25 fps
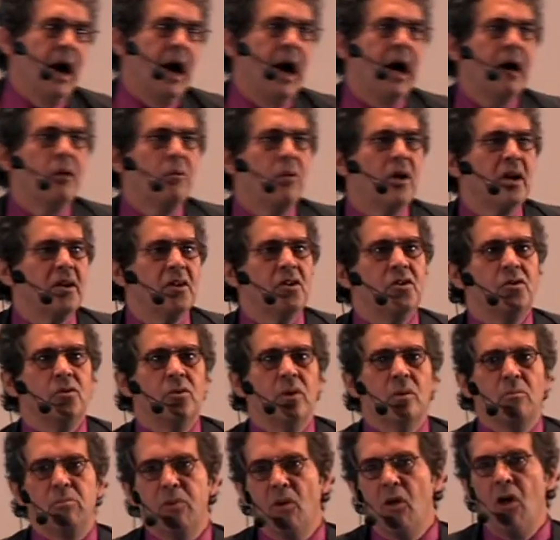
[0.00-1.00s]
I want to
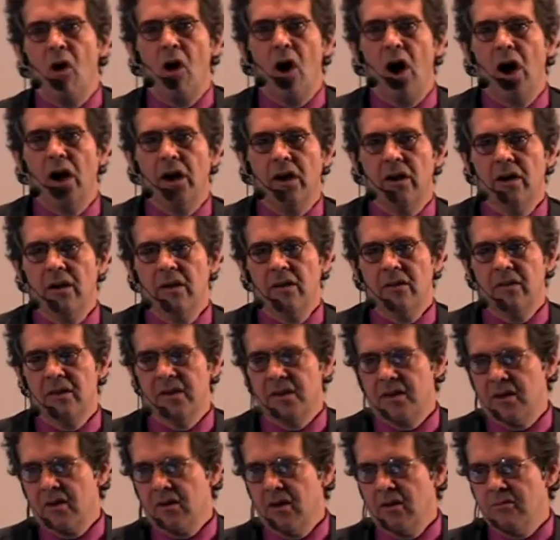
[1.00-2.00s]
do a blog
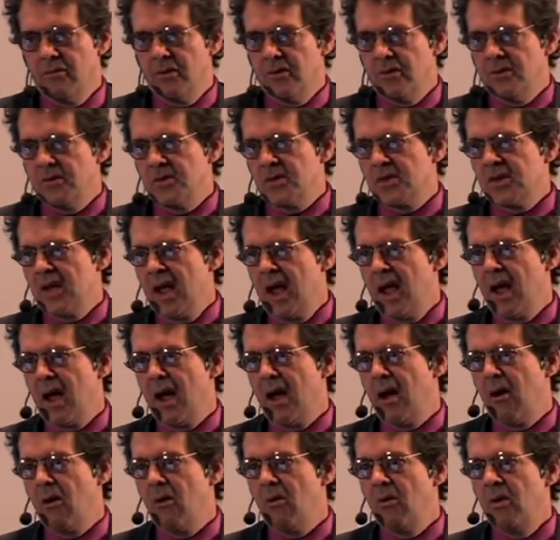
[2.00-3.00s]
that covers
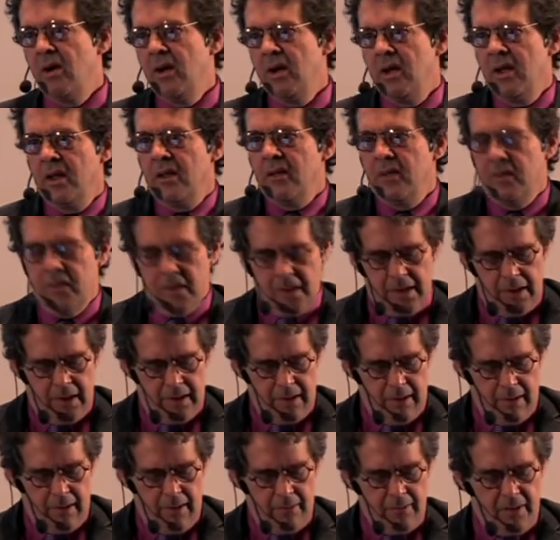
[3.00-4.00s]
how
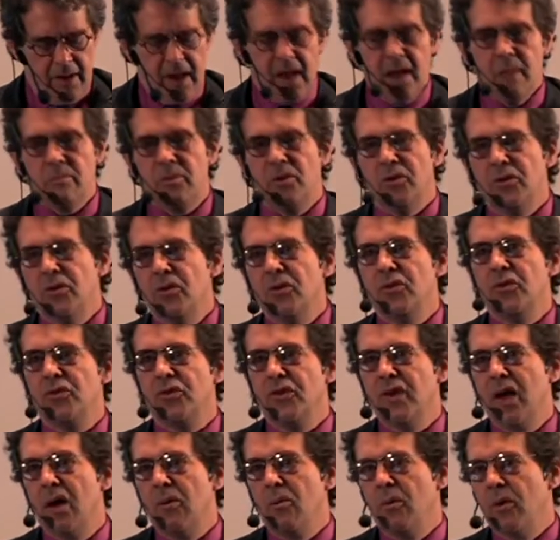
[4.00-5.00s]
the uh, cable news
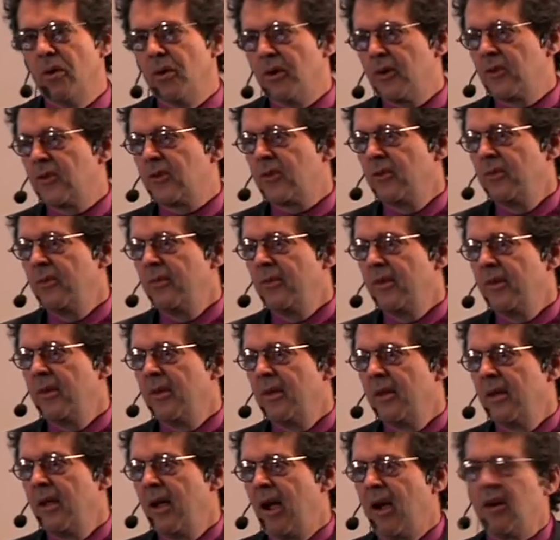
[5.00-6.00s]
networks
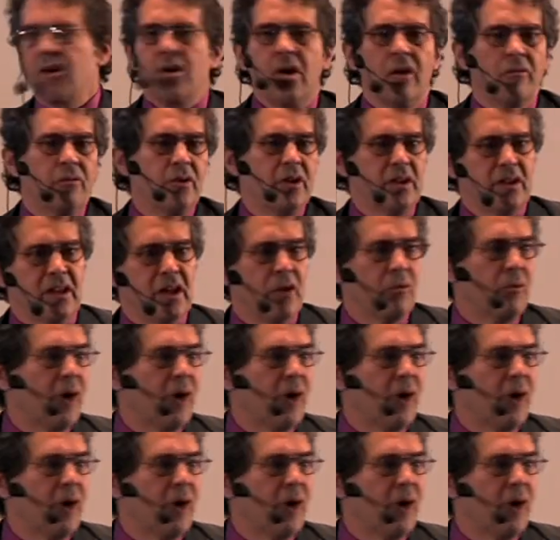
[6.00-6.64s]
are covering the